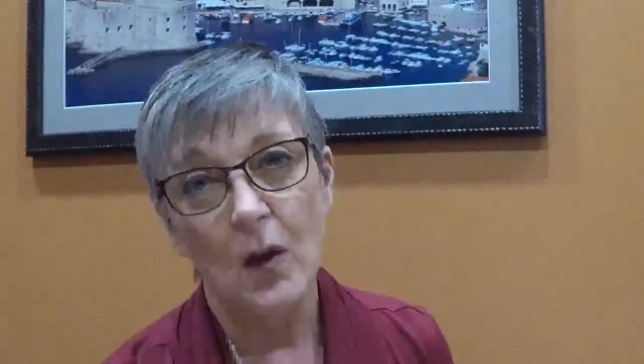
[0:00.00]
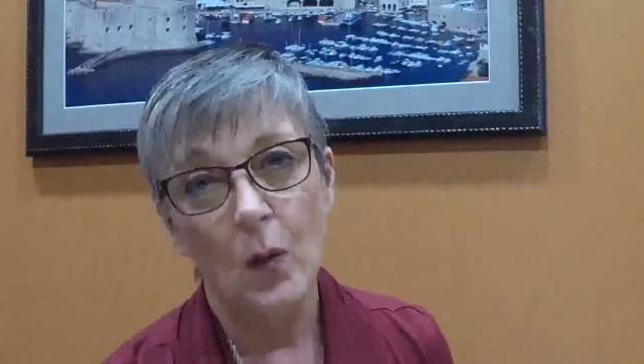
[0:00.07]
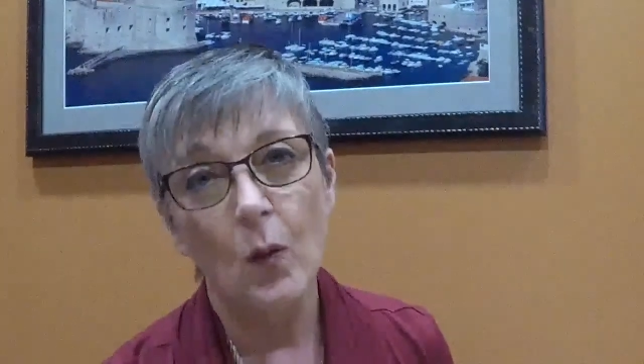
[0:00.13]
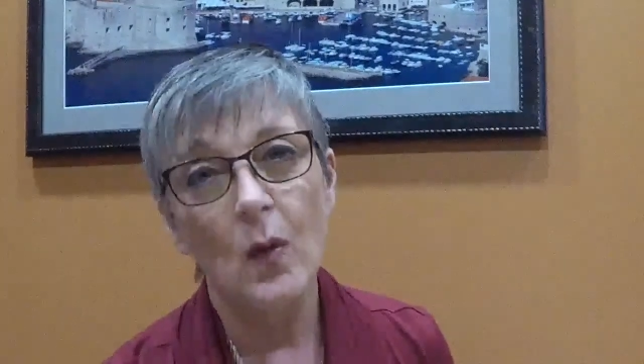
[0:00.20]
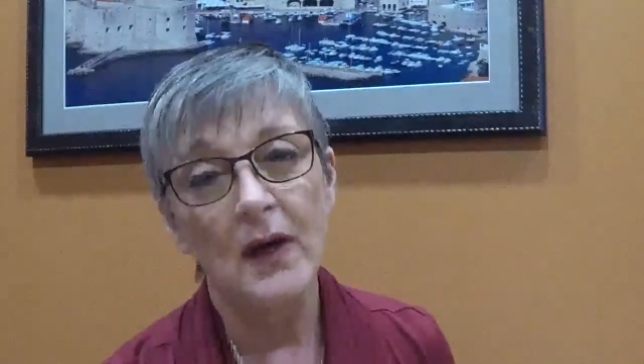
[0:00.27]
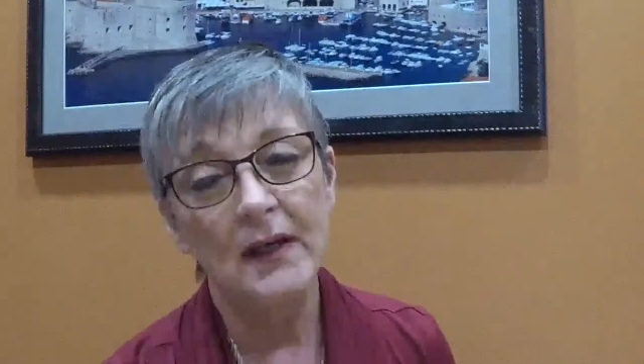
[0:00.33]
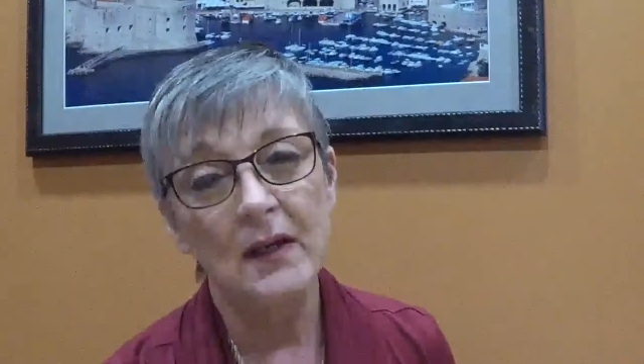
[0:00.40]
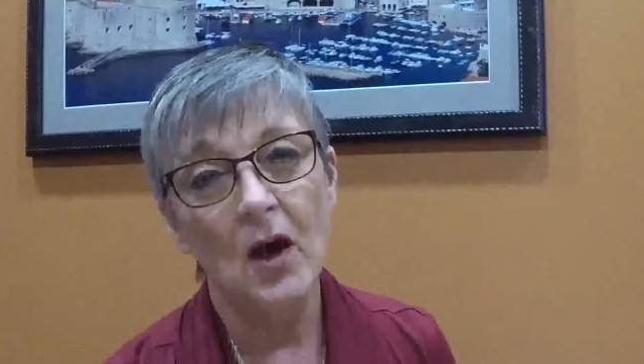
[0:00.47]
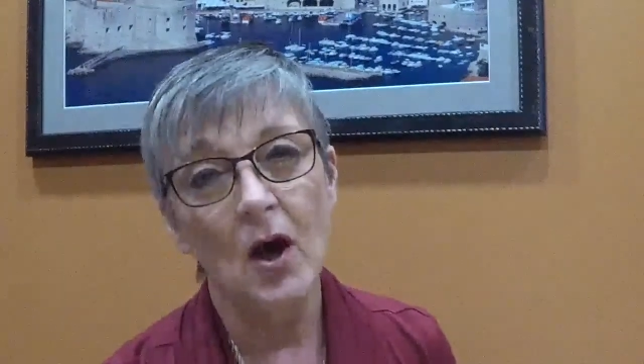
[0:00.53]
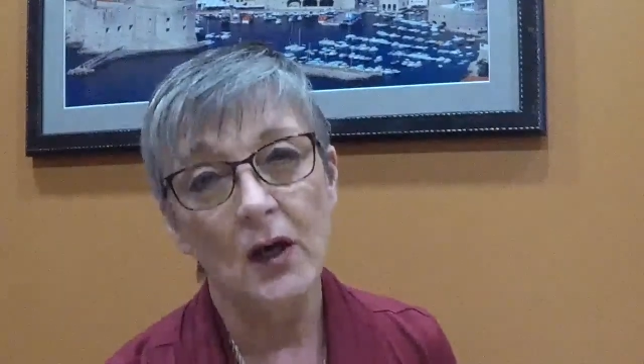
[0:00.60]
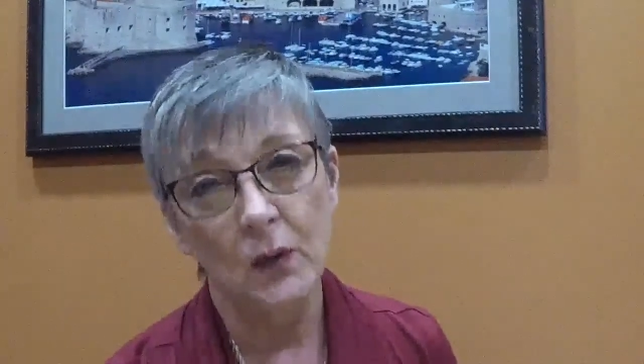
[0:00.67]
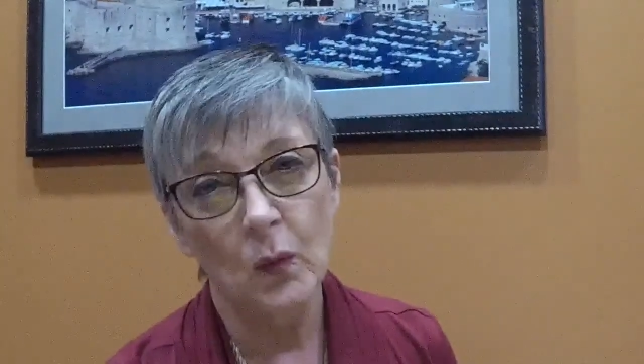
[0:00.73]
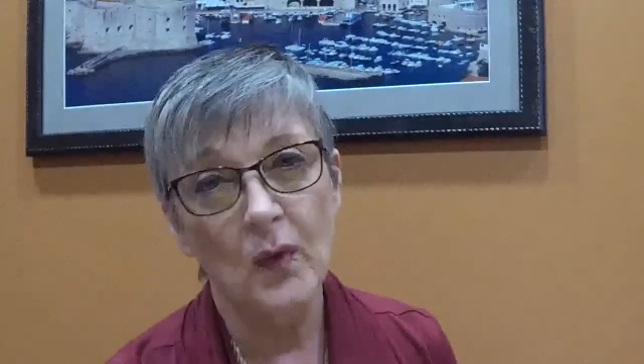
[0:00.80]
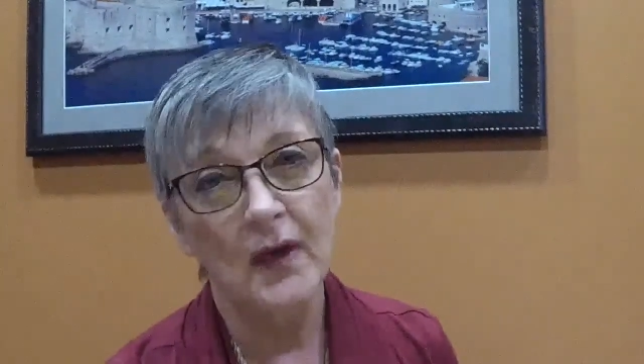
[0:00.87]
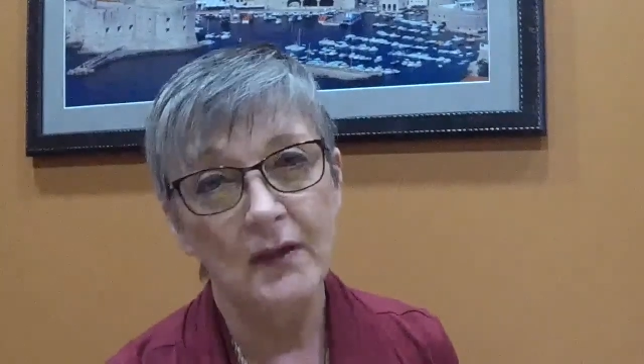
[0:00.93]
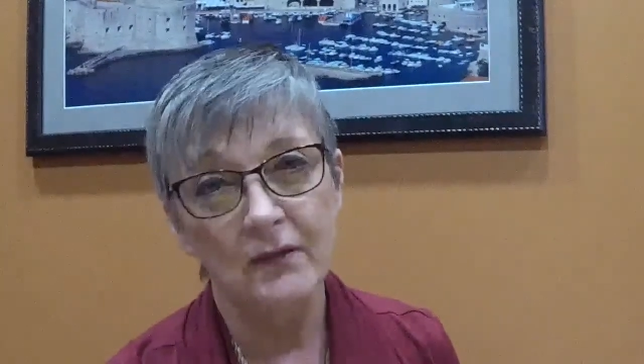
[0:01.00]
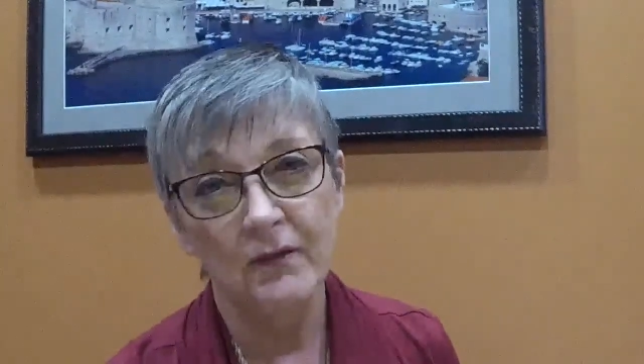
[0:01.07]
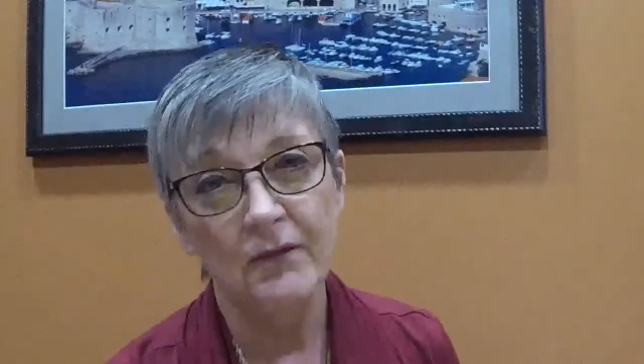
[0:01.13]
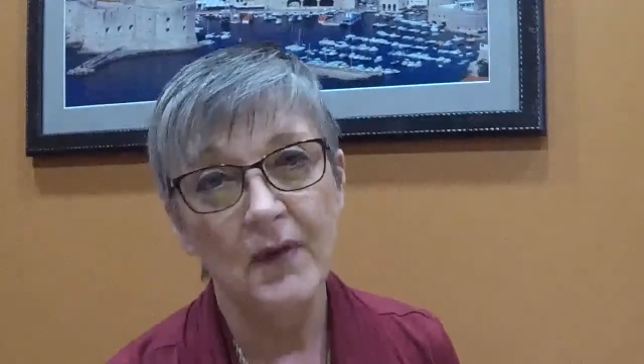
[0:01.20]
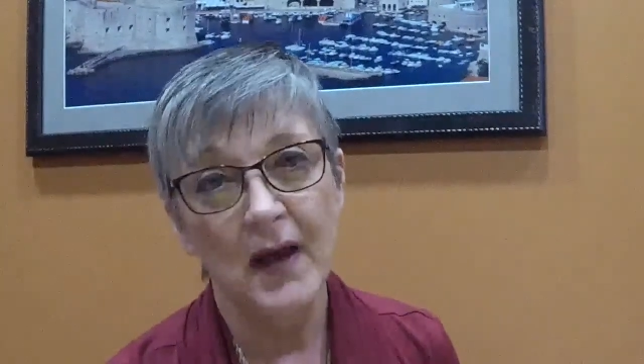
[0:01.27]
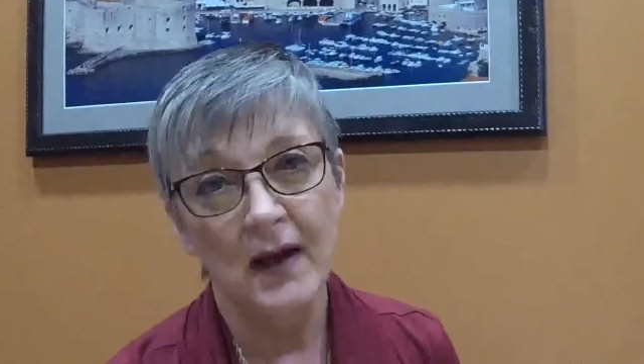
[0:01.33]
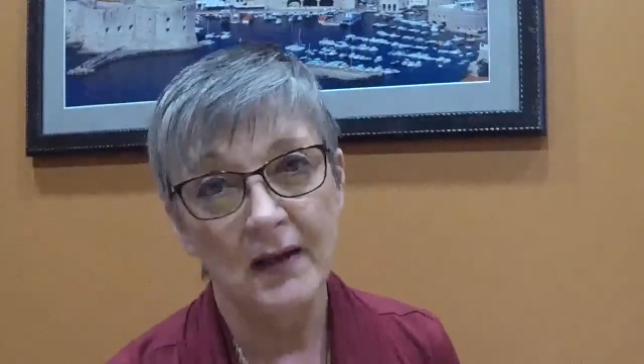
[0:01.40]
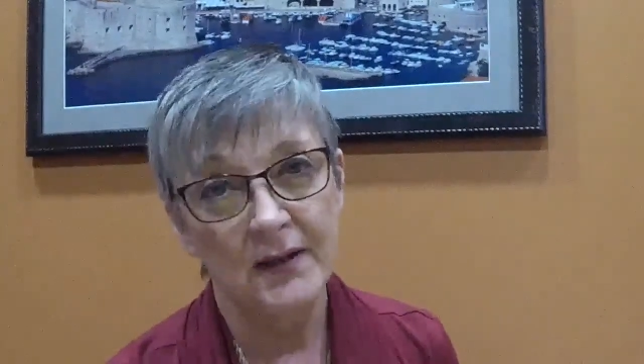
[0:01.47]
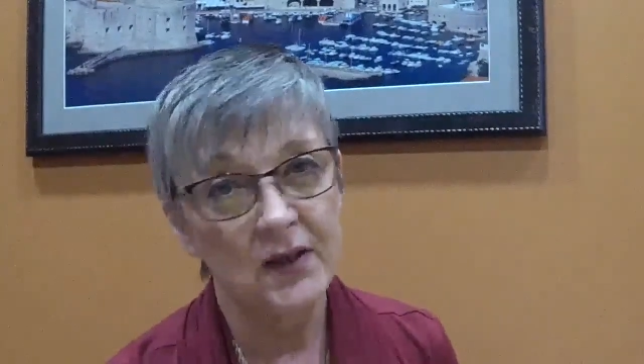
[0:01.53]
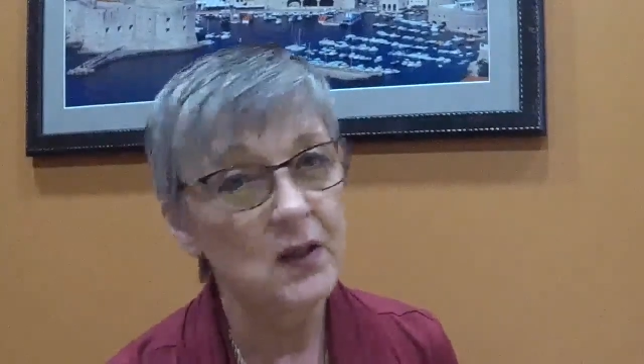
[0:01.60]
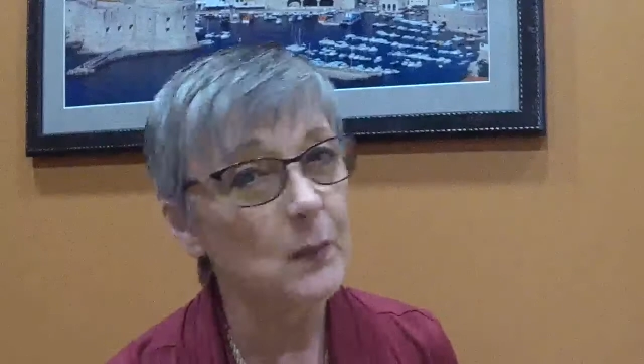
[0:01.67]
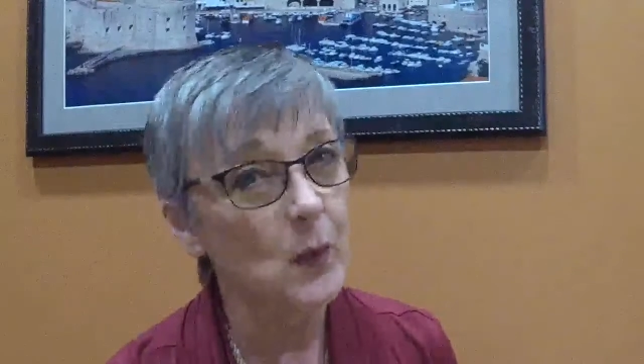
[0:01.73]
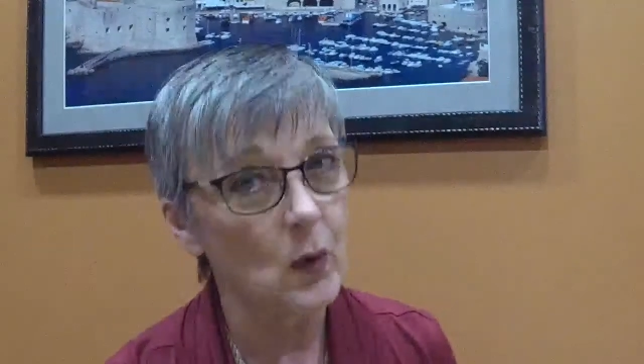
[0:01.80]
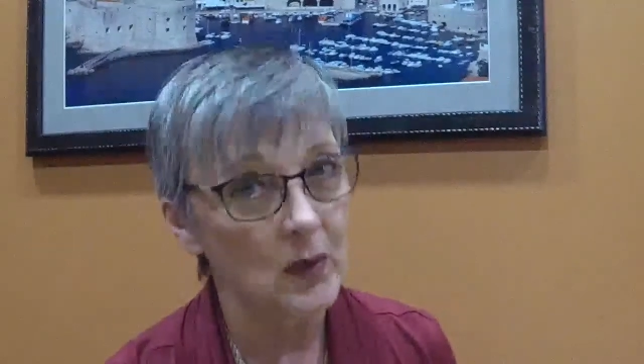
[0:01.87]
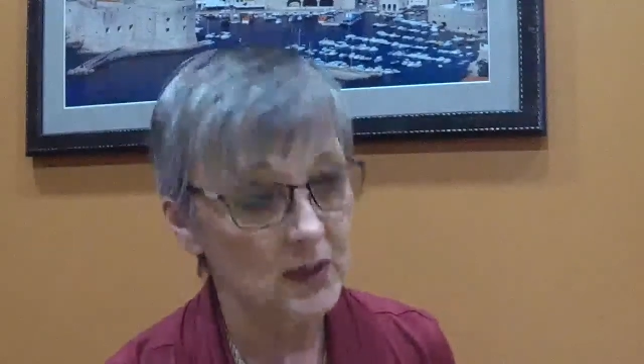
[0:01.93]
one-on-one
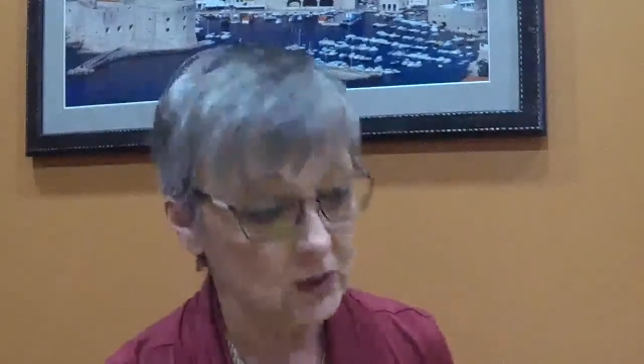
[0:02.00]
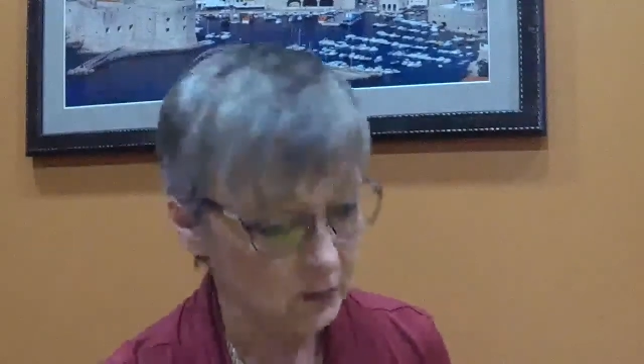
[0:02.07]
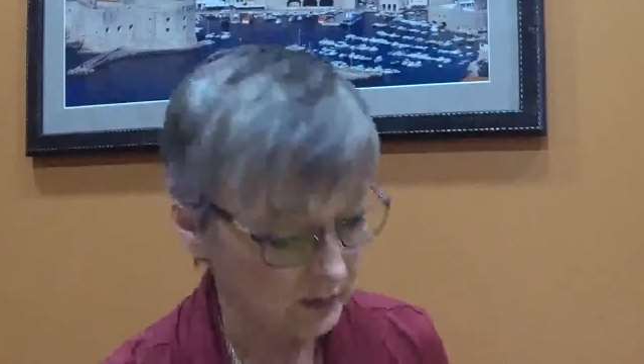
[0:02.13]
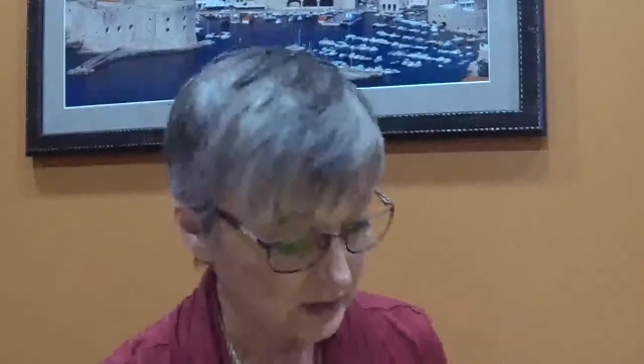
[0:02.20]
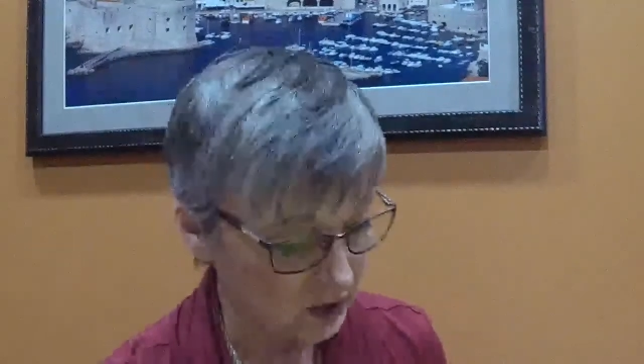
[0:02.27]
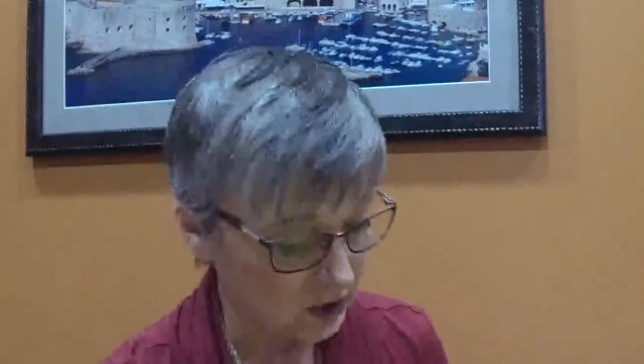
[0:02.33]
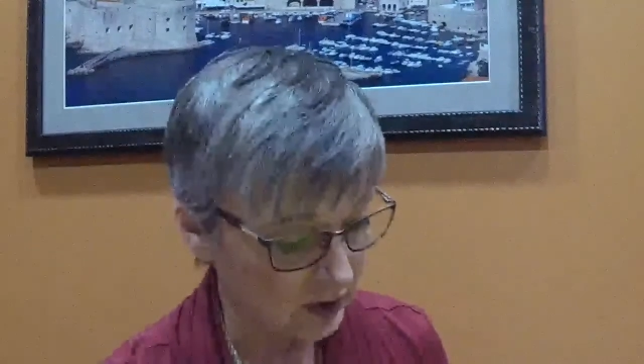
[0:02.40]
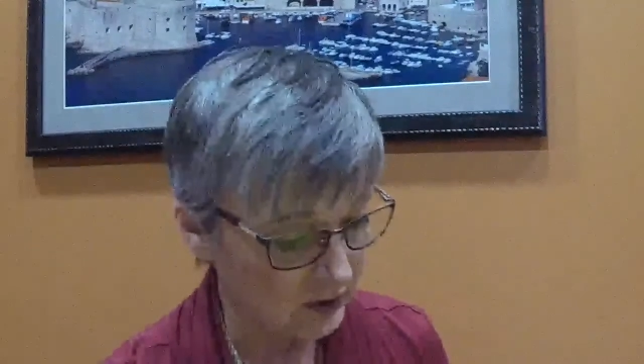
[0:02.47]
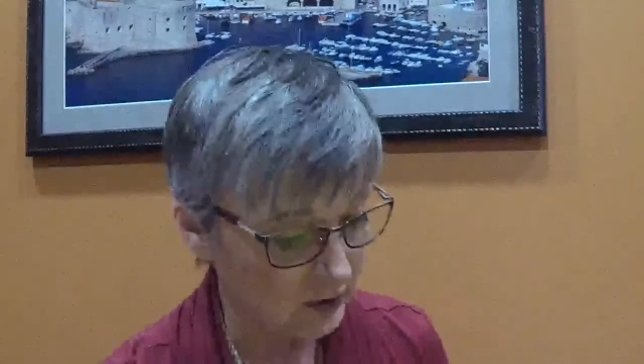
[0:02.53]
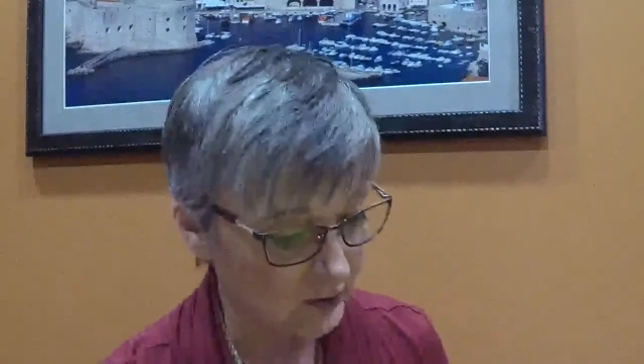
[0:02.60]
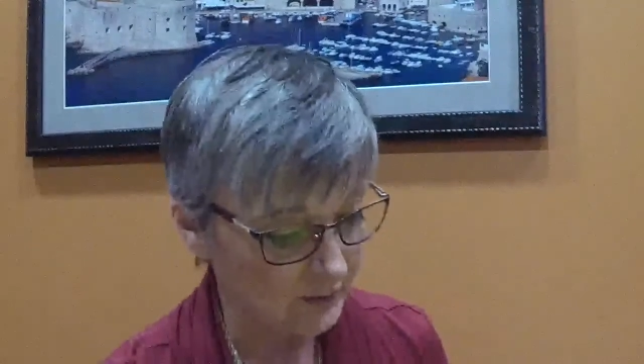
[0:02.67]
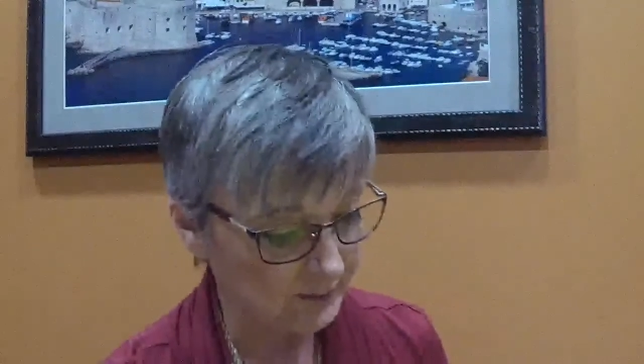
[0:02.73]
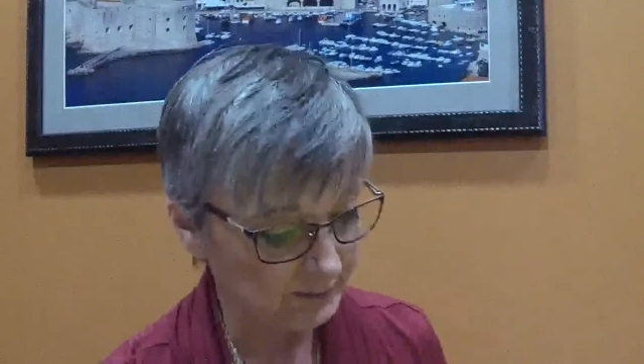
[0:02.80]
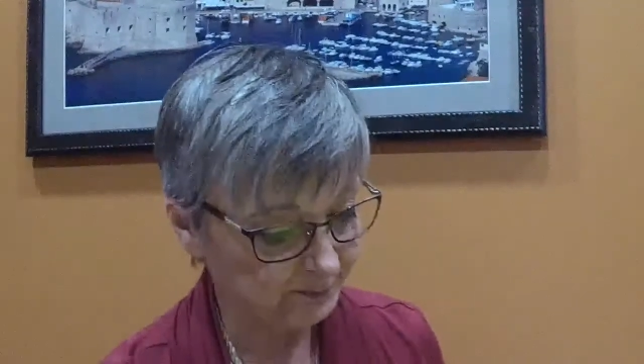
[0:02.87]
support to each other.